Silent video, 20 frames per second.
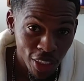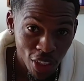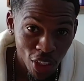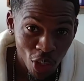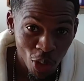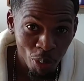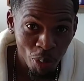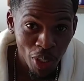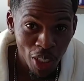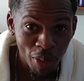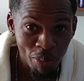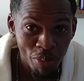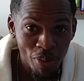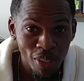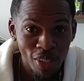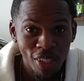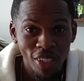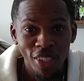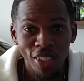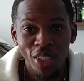Yo
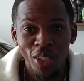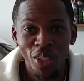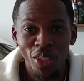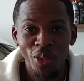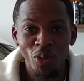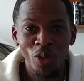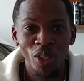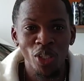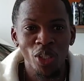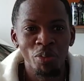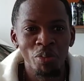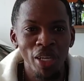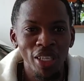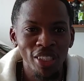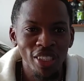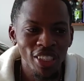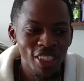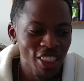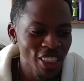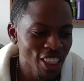peeps, welcome back
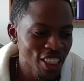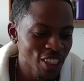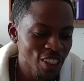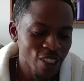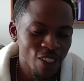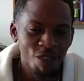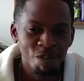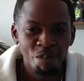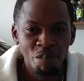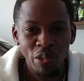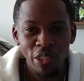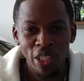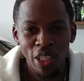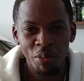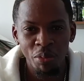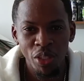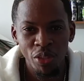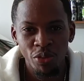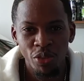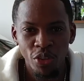to the channel. And I
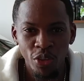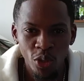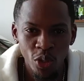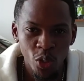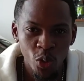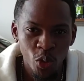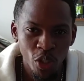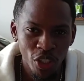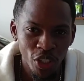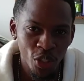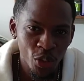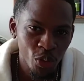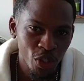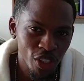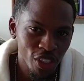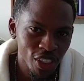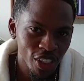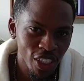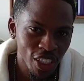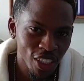mean, for those who are new on
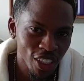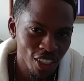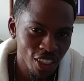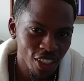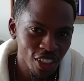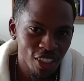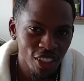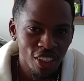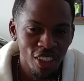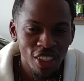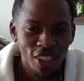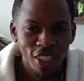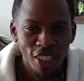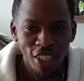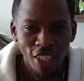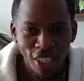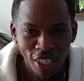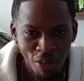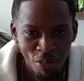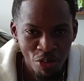the channel,
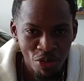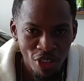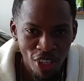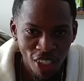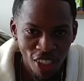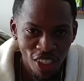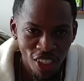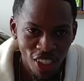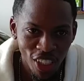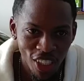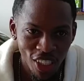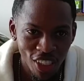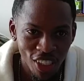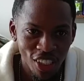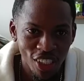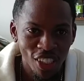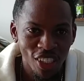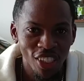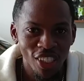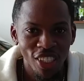I'm
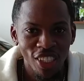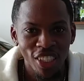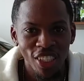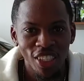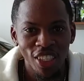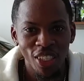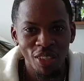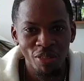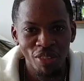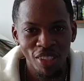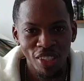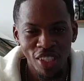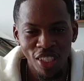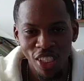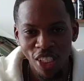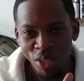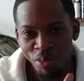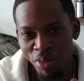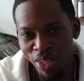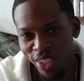Franchize. And I mean, this
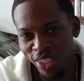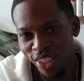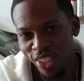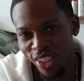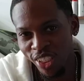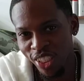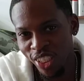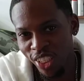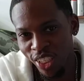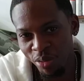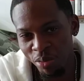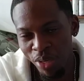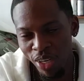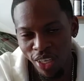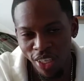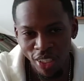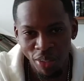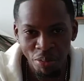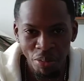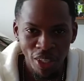is my EK
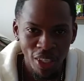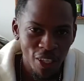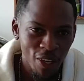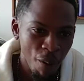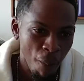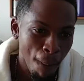behind me.